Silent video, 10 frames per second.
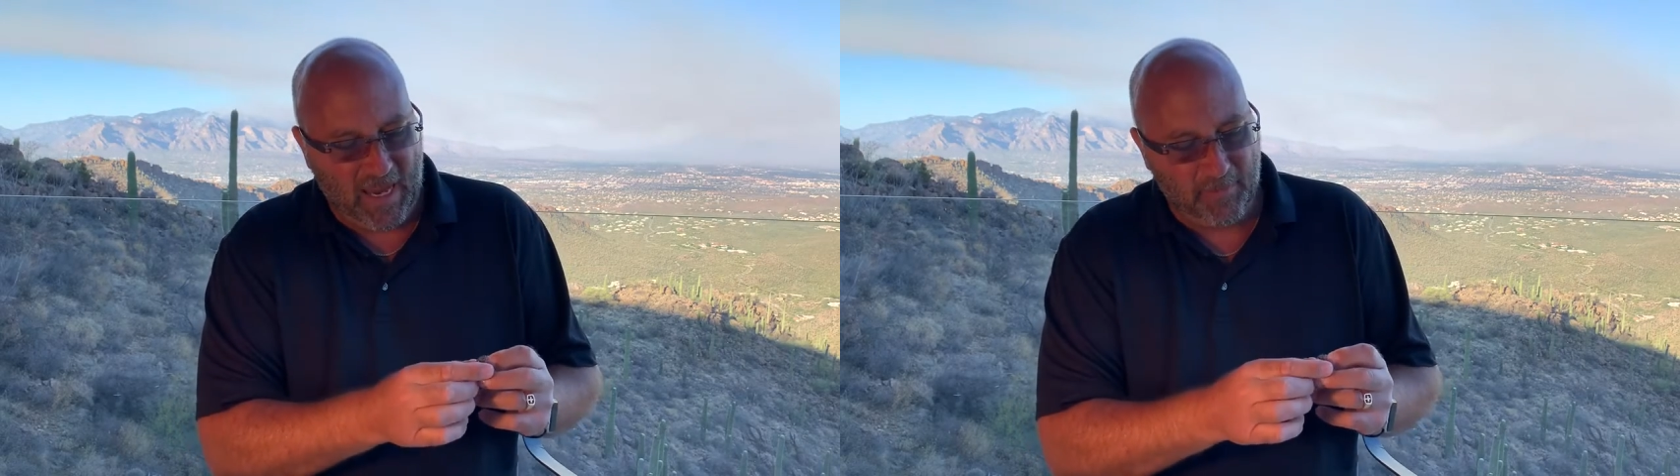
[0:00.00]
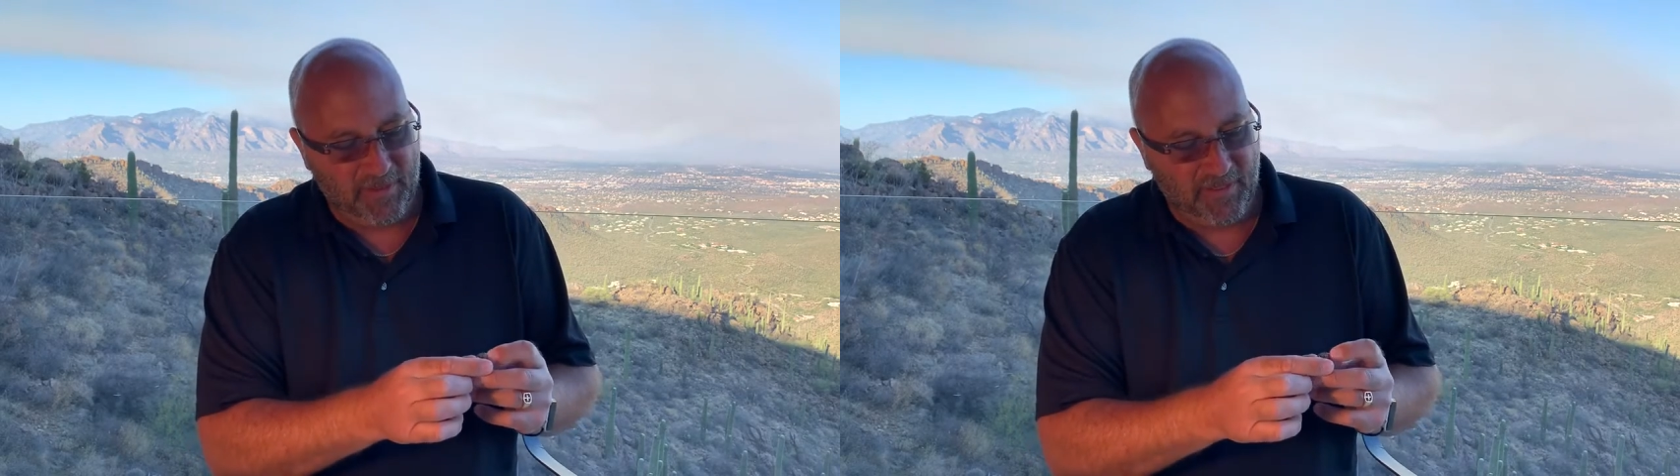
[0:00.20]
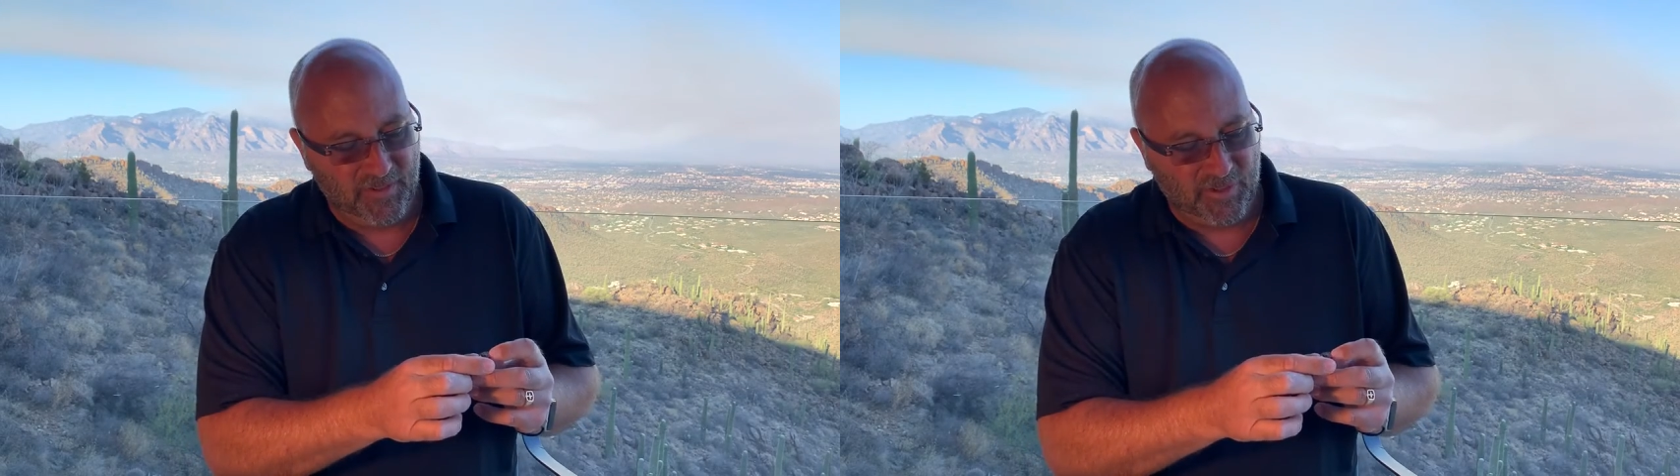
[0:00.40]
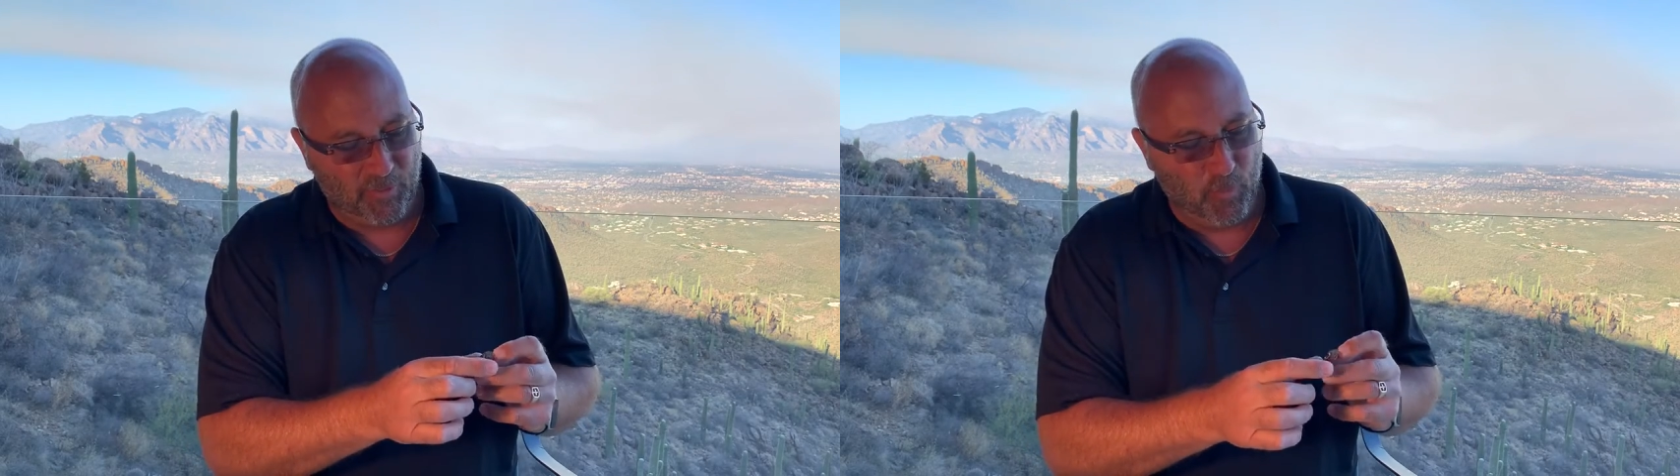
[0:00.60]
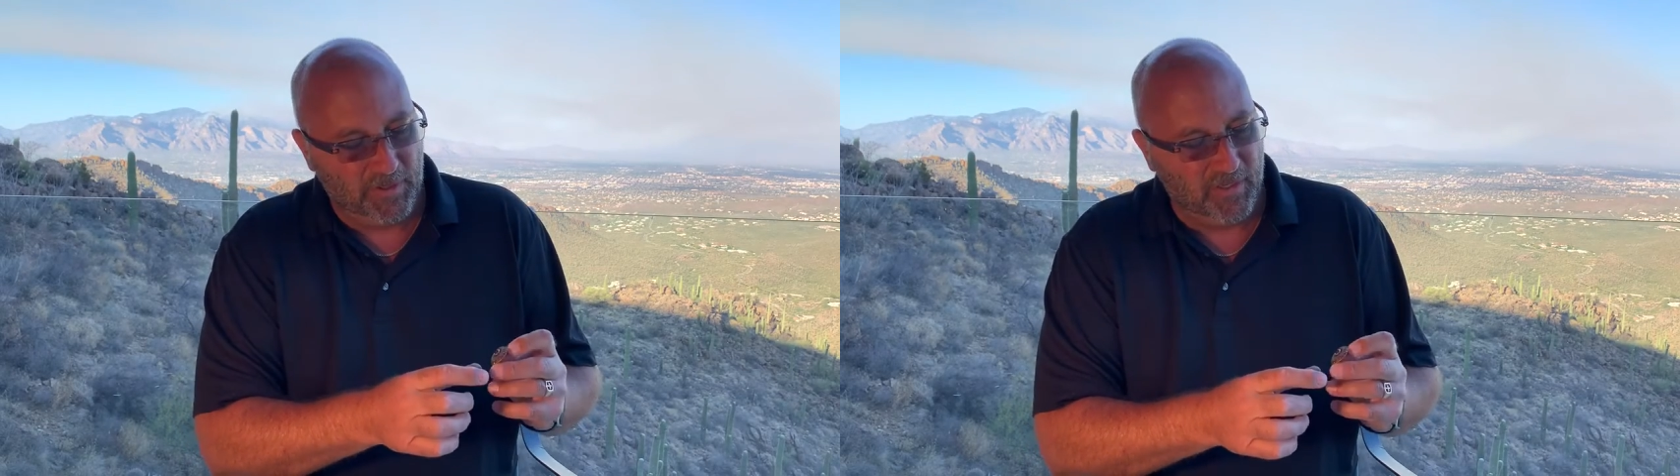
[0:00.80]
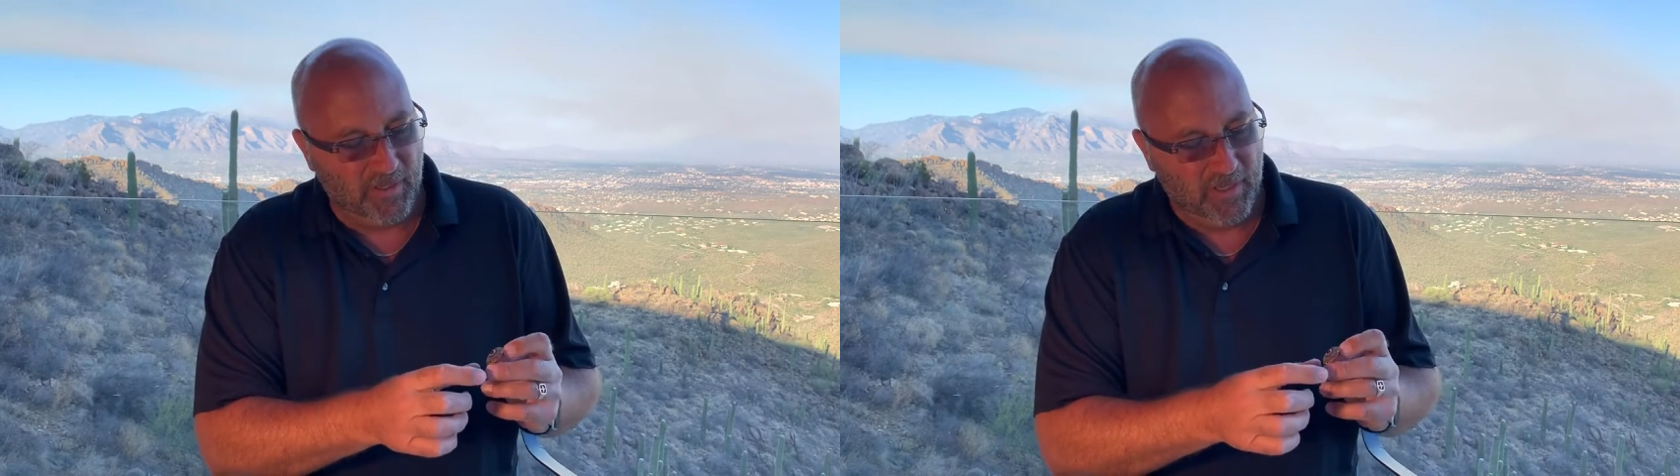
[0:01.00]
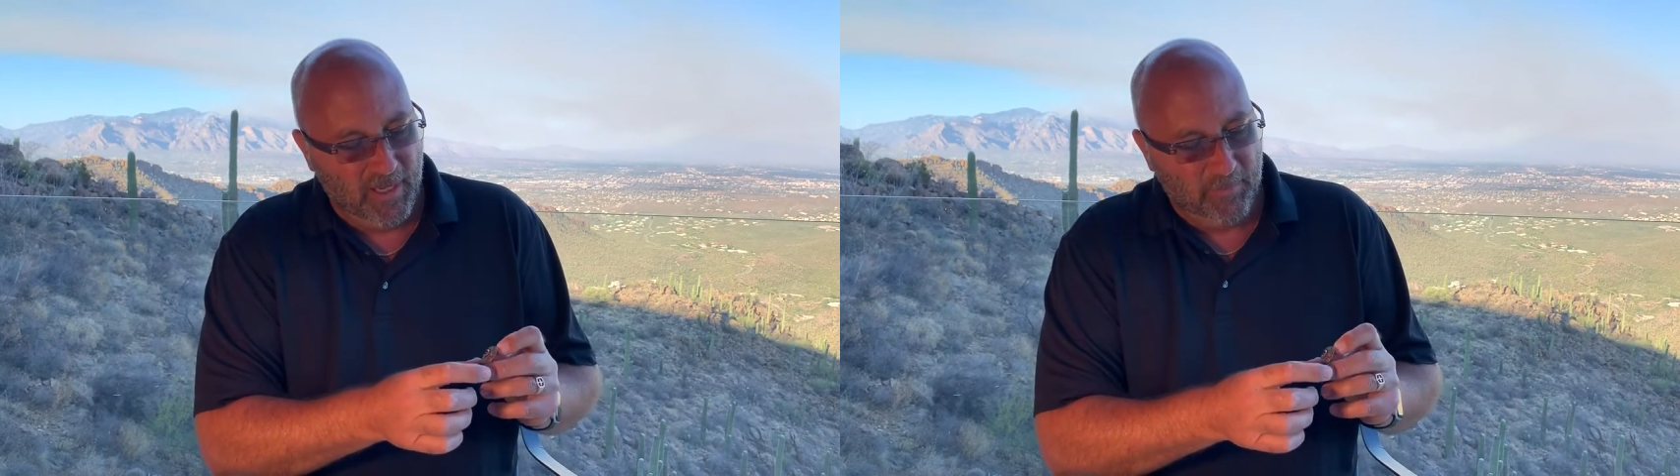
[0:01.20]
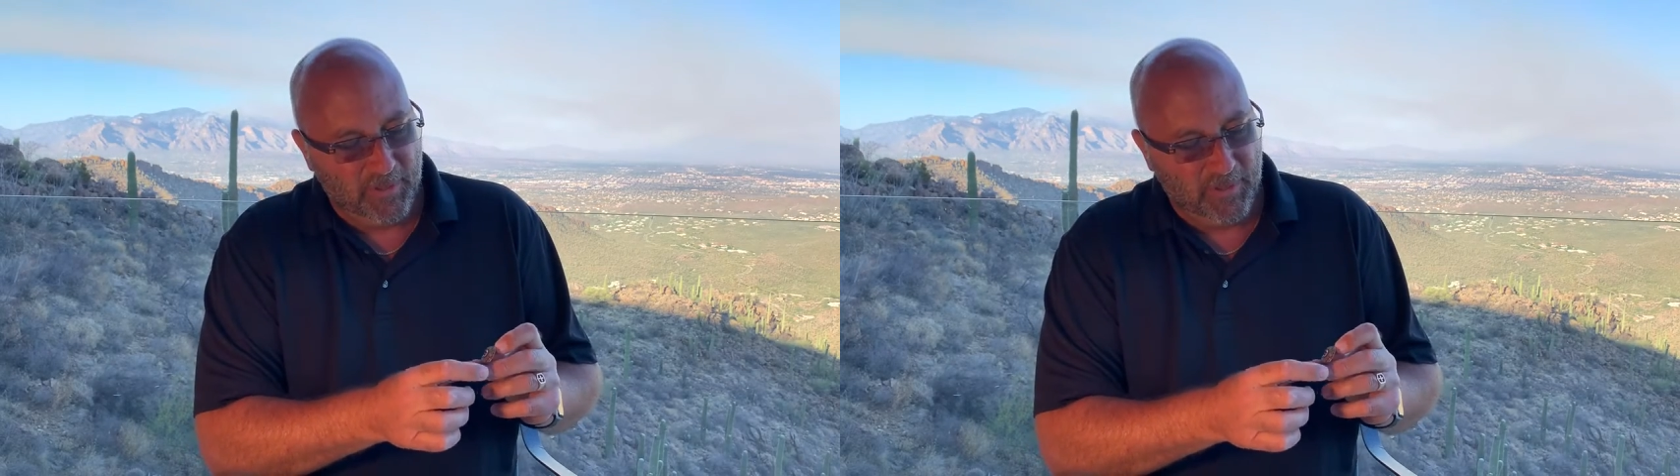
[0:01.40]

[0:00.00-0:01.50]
amethyst or what the,